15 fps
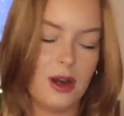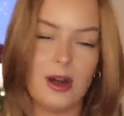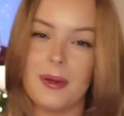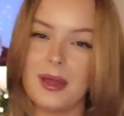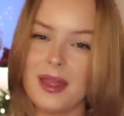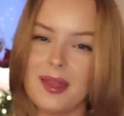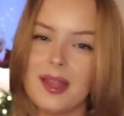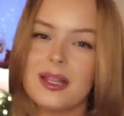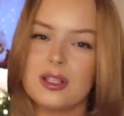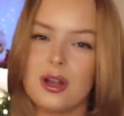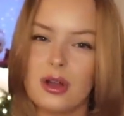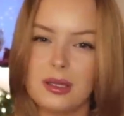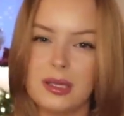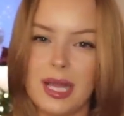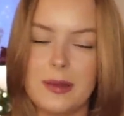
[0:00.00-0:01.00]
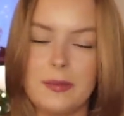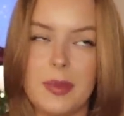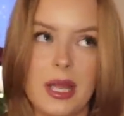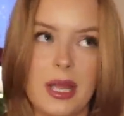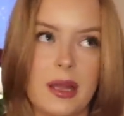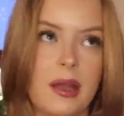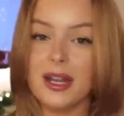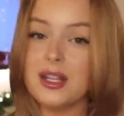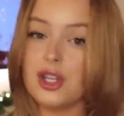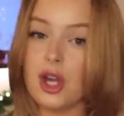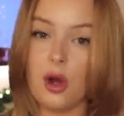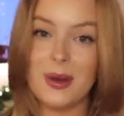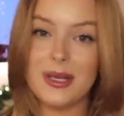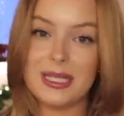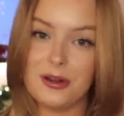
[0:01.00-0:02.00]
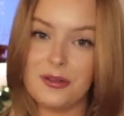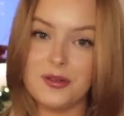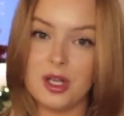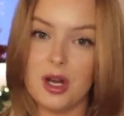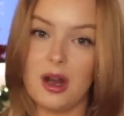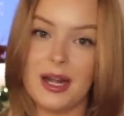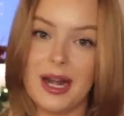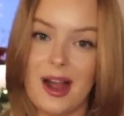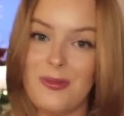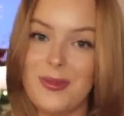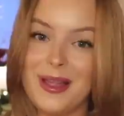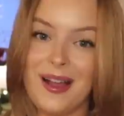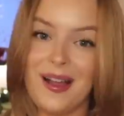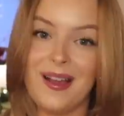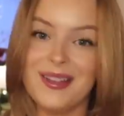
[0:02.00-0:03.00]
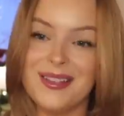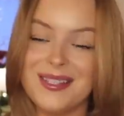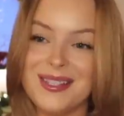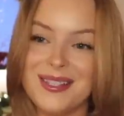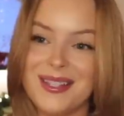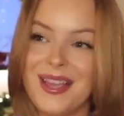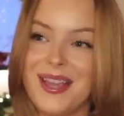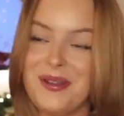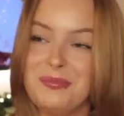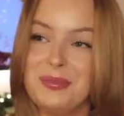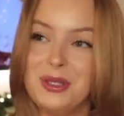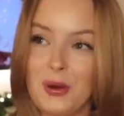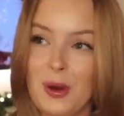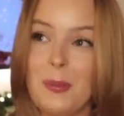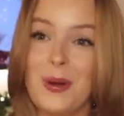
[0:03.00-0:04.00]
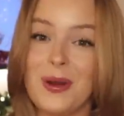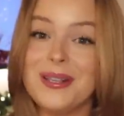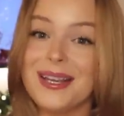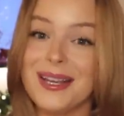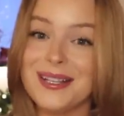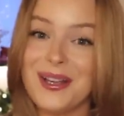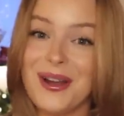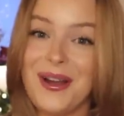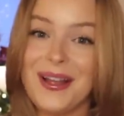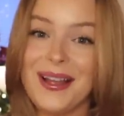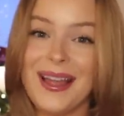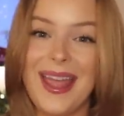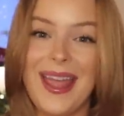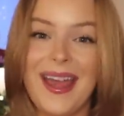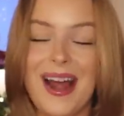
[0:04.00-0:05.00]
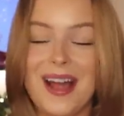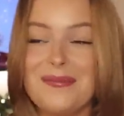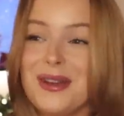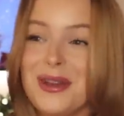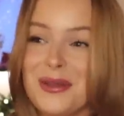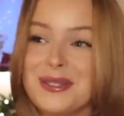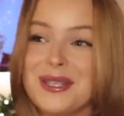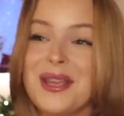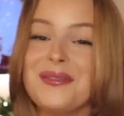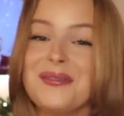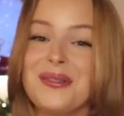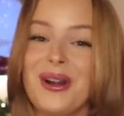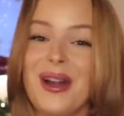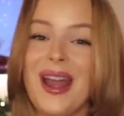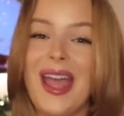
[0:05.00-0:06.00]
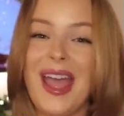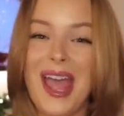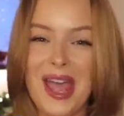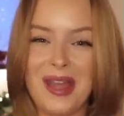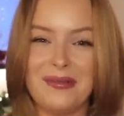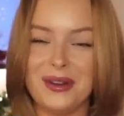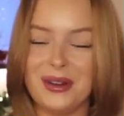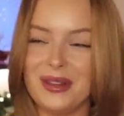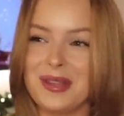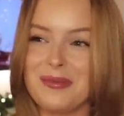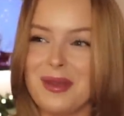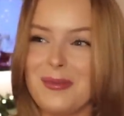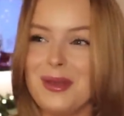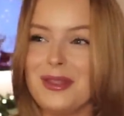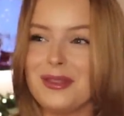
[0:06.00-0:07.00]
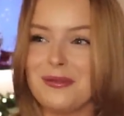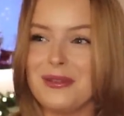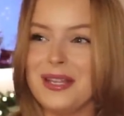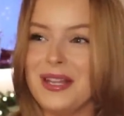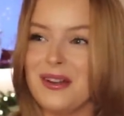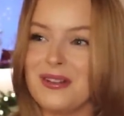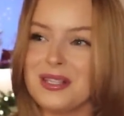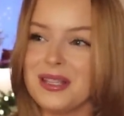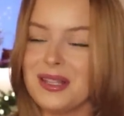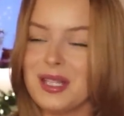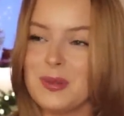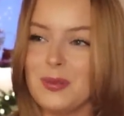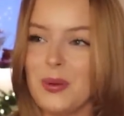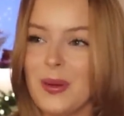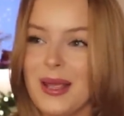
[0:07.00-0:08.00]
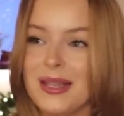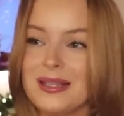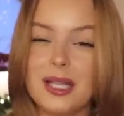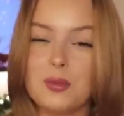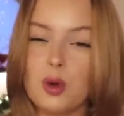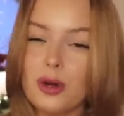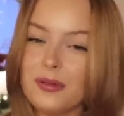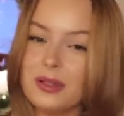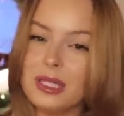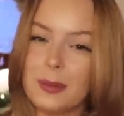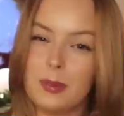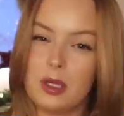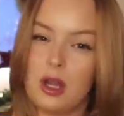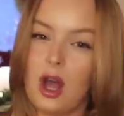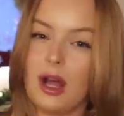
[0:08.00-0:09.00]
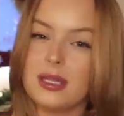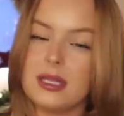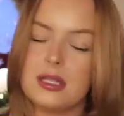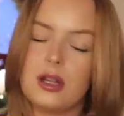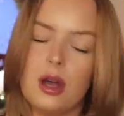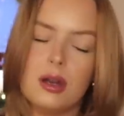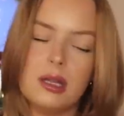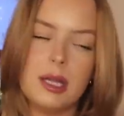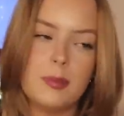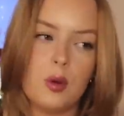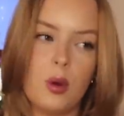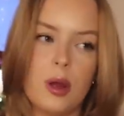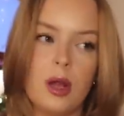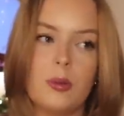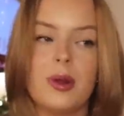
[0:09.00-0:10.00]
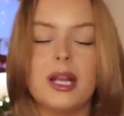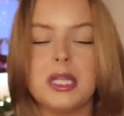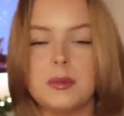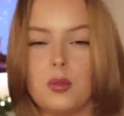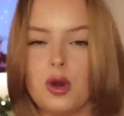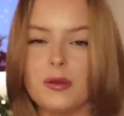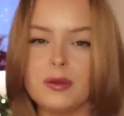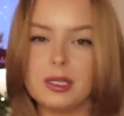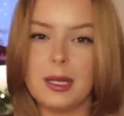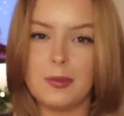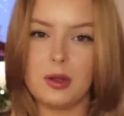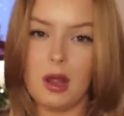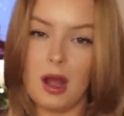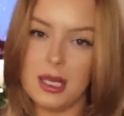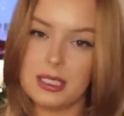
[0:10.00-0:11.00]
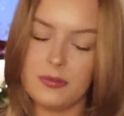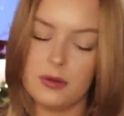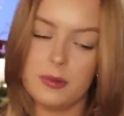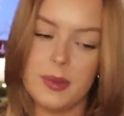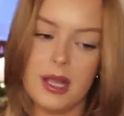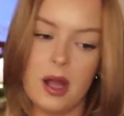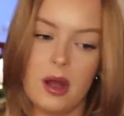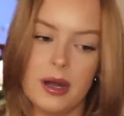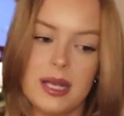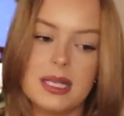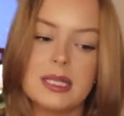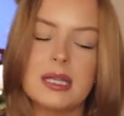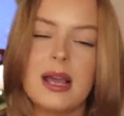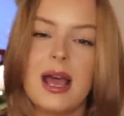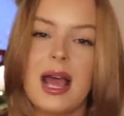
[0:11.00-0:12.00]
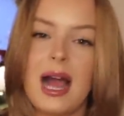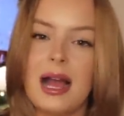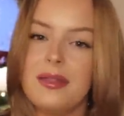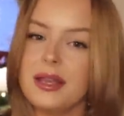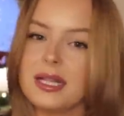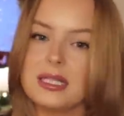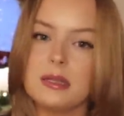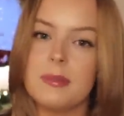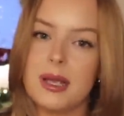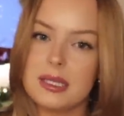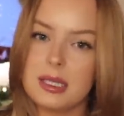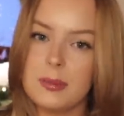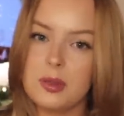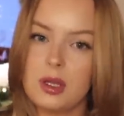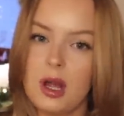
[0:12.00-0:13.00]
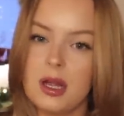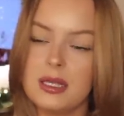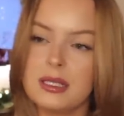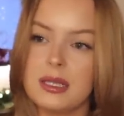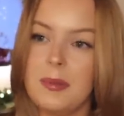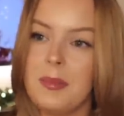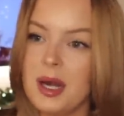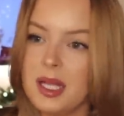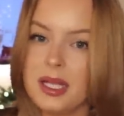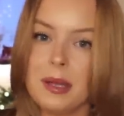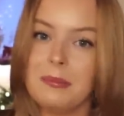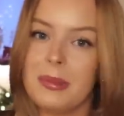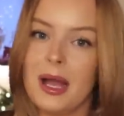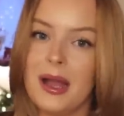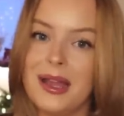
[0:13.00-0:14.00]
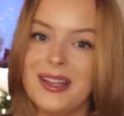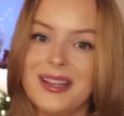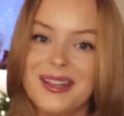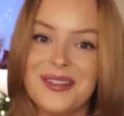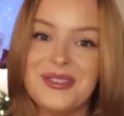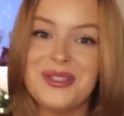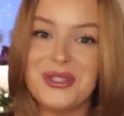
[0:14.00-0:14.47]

Or I think it's called light pink. It is always out of stock now because it blew up on TikTok, and I've been using it forever, like maybe 3 years at this point. It's more of a lip gloss. It's called a lip oil, but it's more of a lip gloss if we're being honest. I think it's the best lip gloss that money can buy. It is